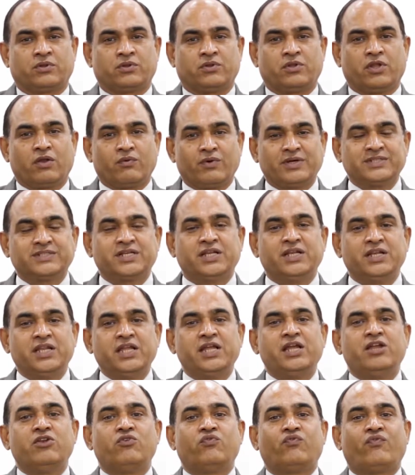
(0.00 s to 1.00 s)
there was a
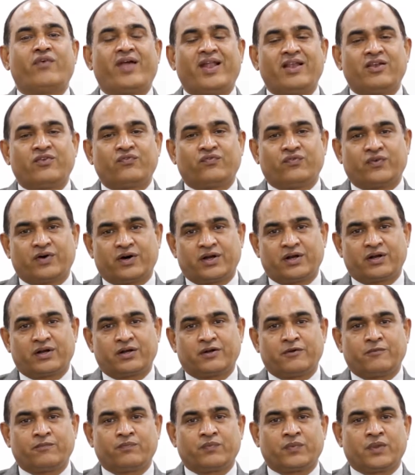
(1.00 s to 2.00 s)
need felt for
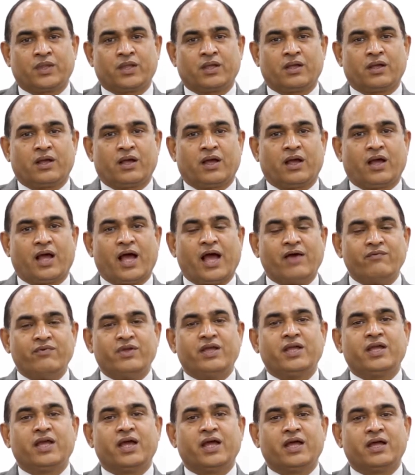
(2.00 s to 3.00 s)

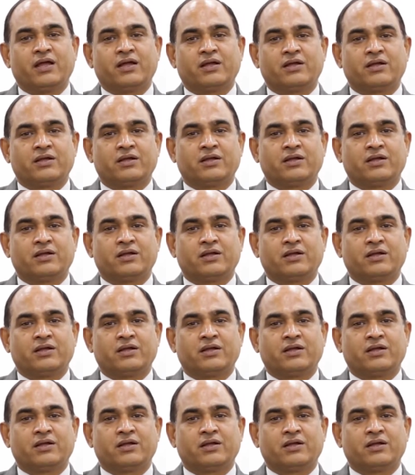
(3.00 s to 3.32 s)
having a